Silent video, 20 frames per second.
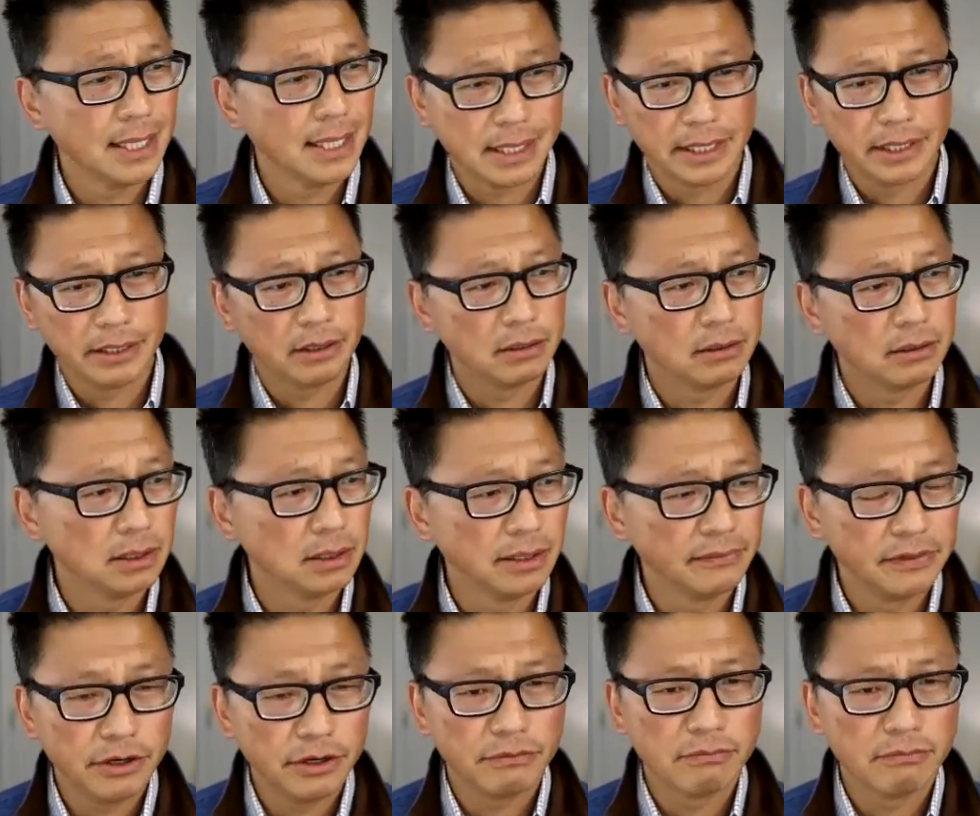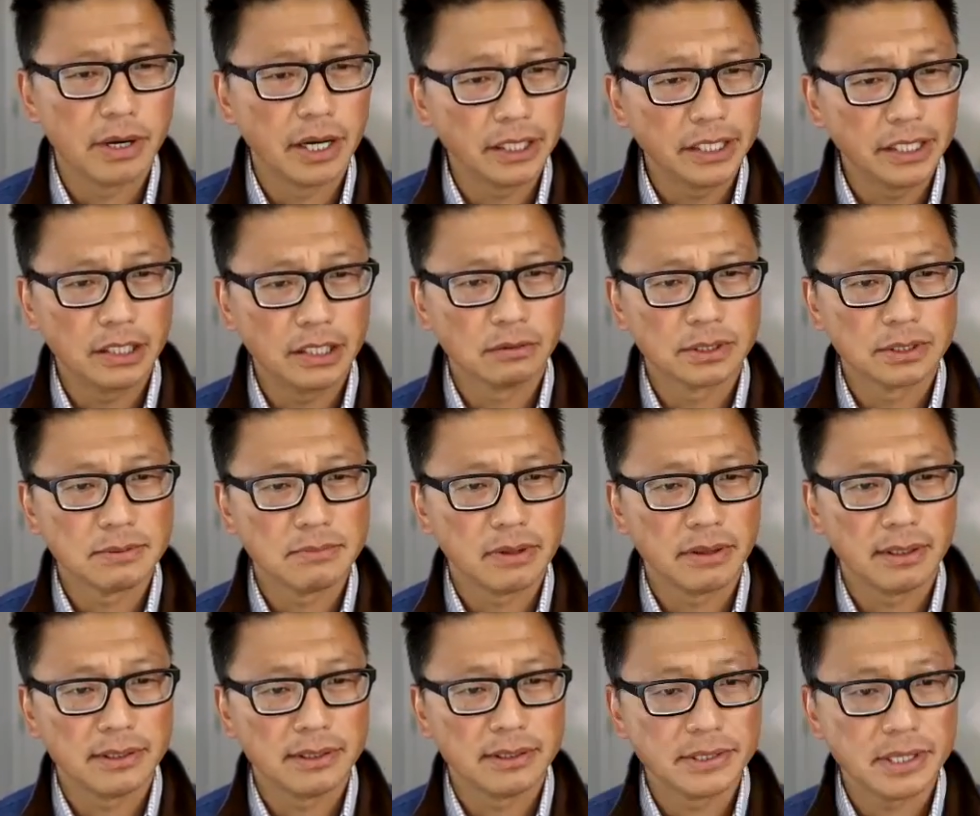And love to hear Mike, some of the
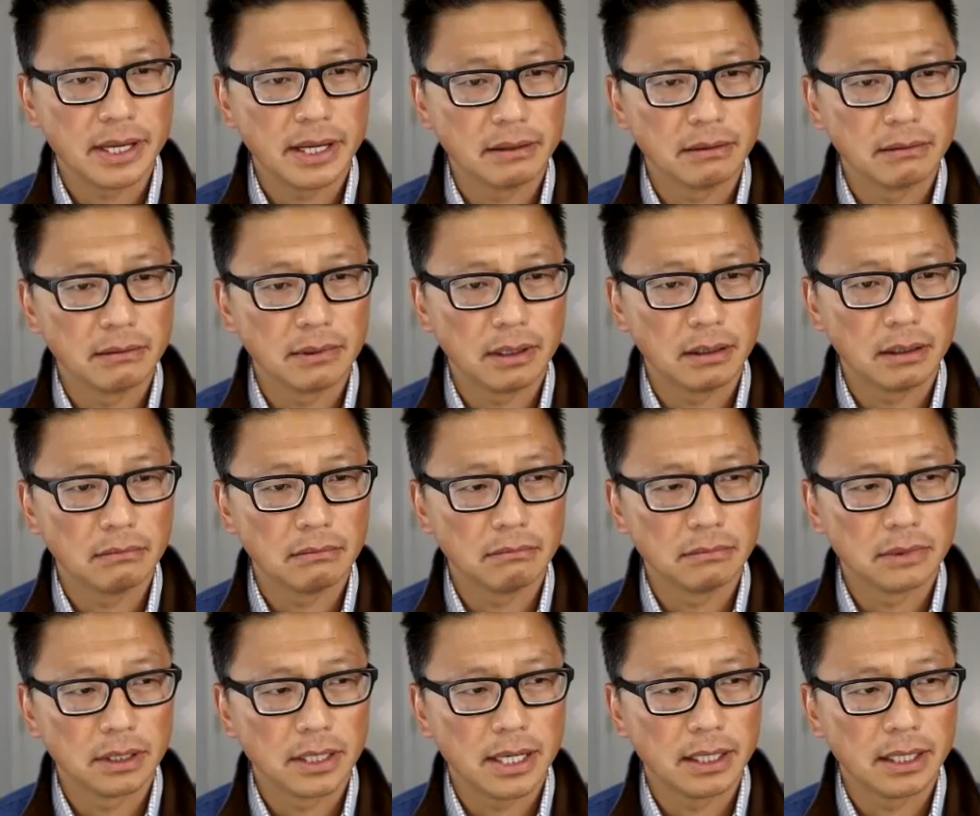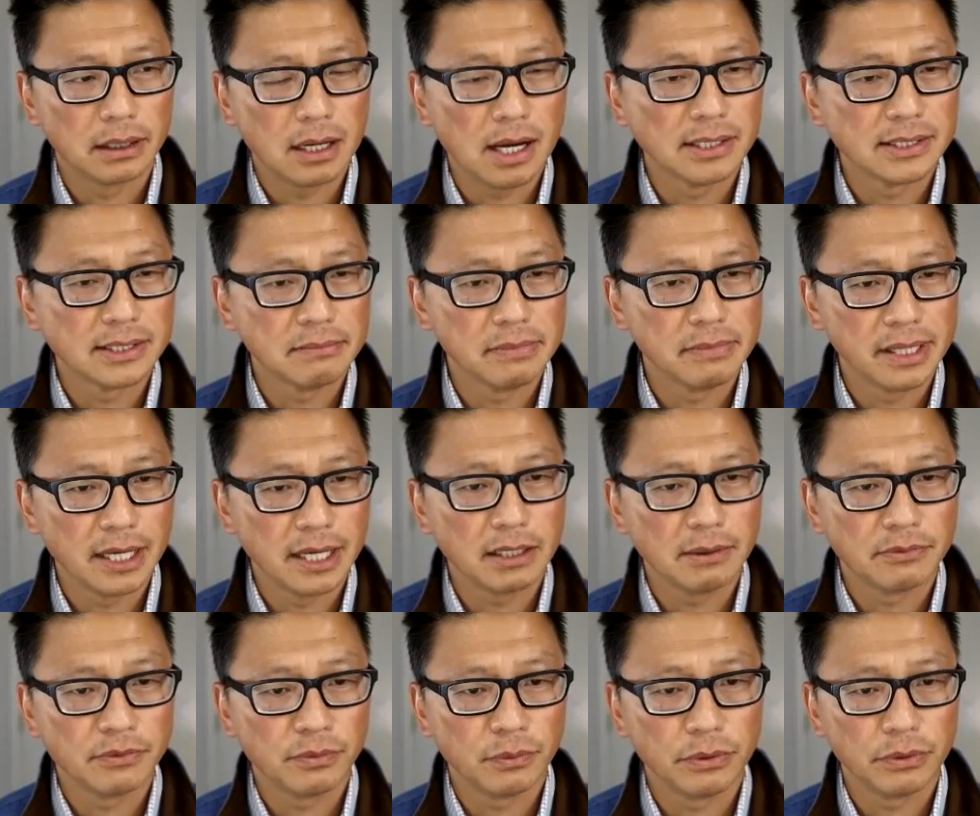things that kind of cause some of the
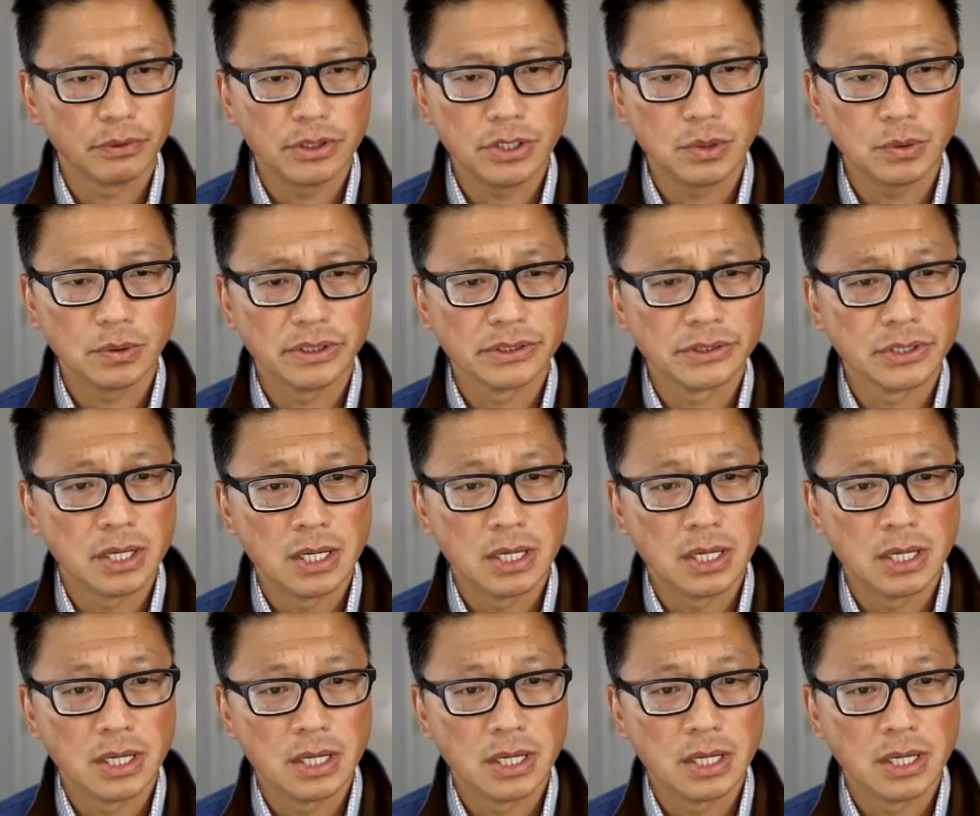hiccups with you is